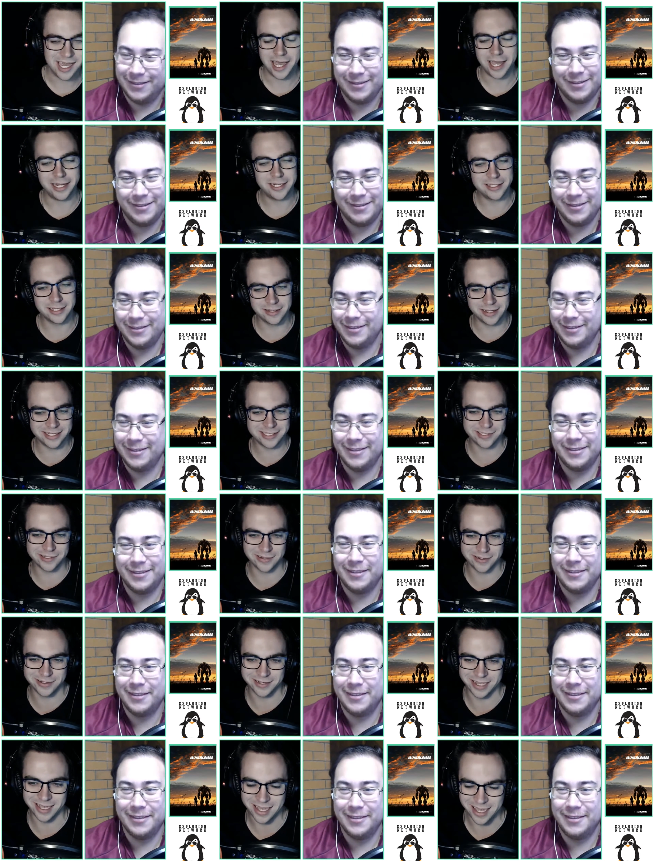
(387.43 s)
Speaker 1: Until I
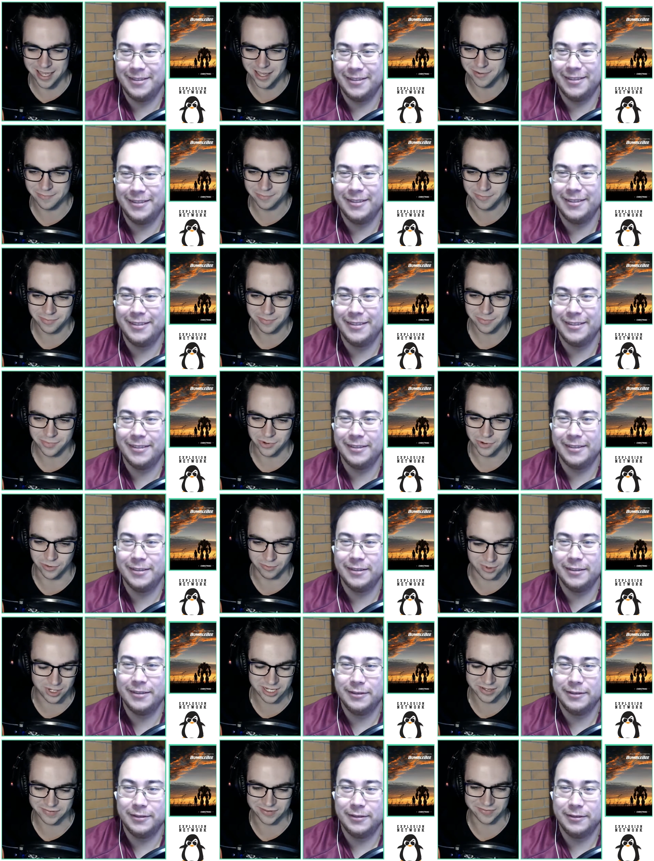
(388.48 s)
saw him or
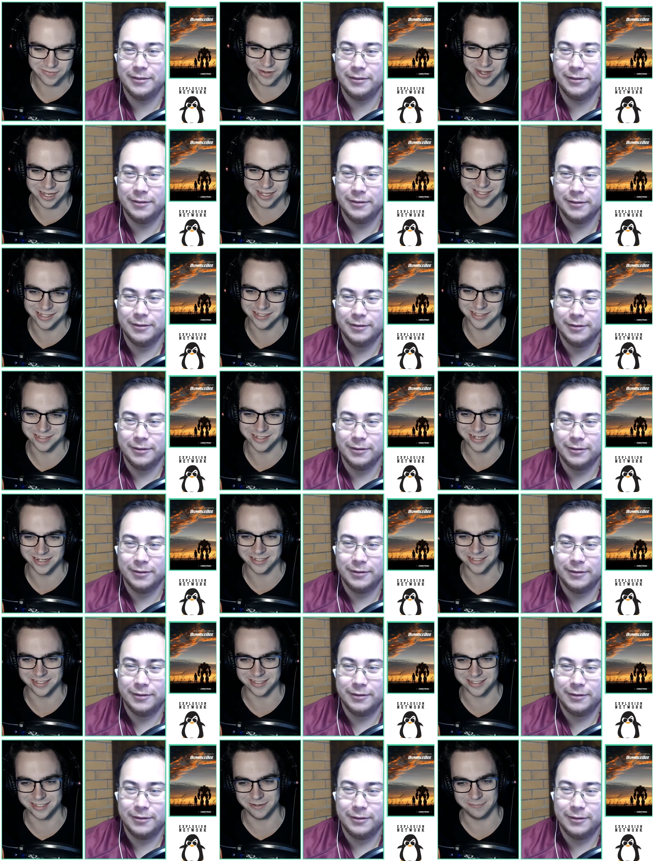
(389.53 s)
whatever fucking
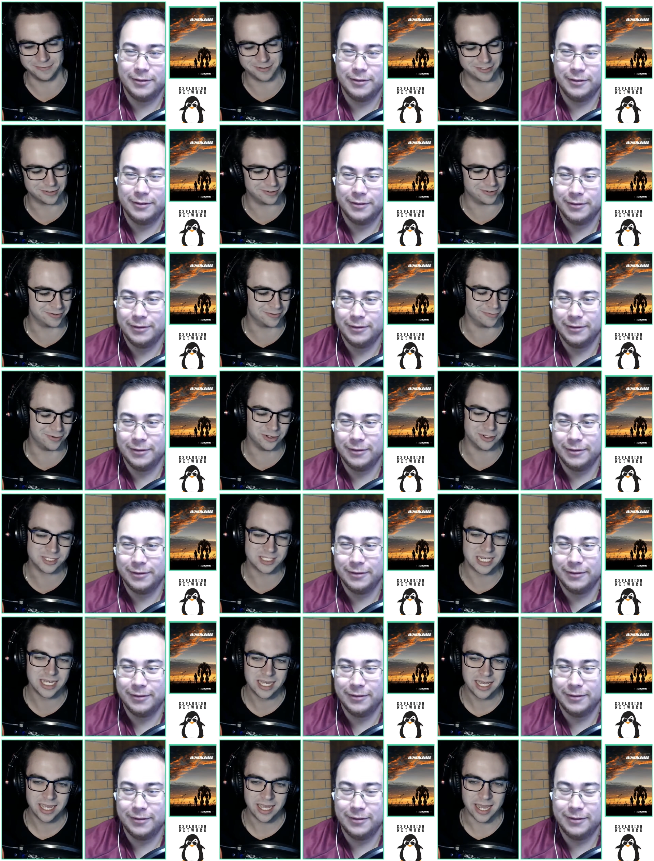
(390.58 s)
Decepticon it was,
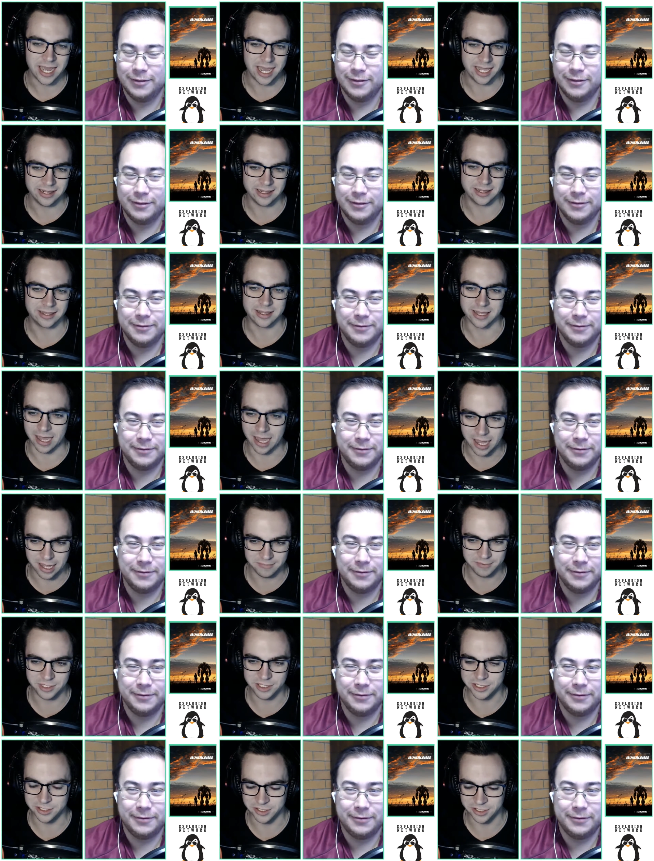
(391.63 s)
and the army
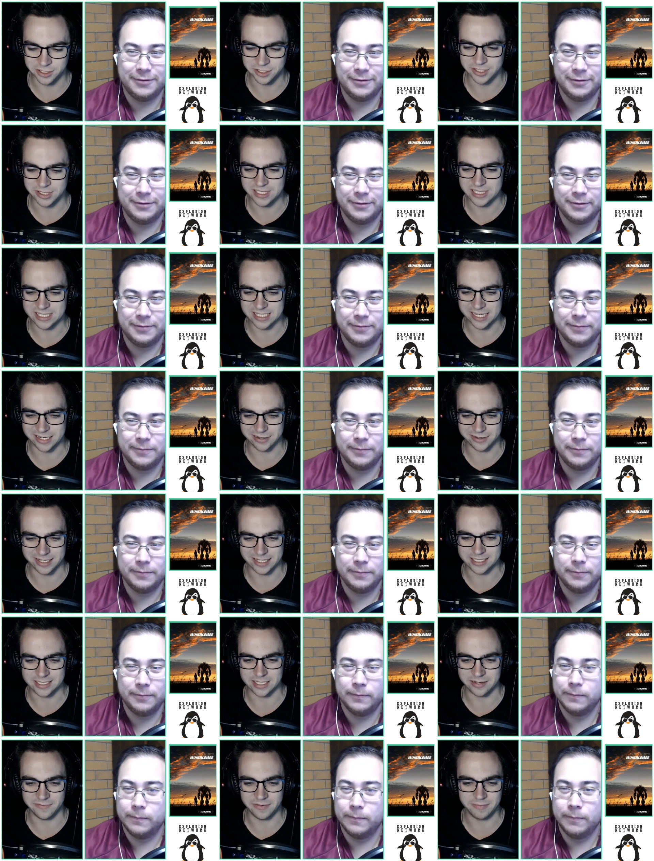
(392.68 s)
dudes and all that
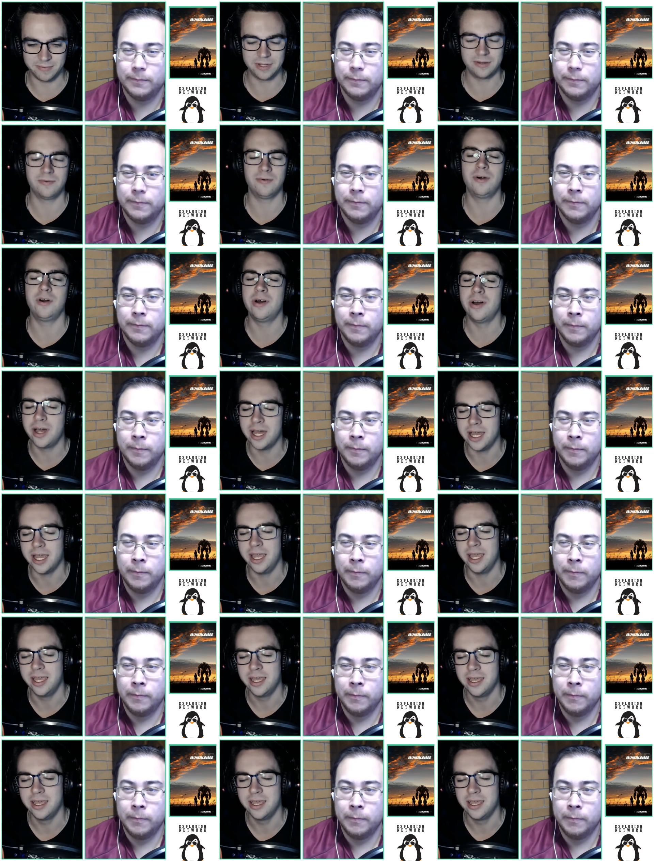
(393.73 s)
stuff. I'm like, why?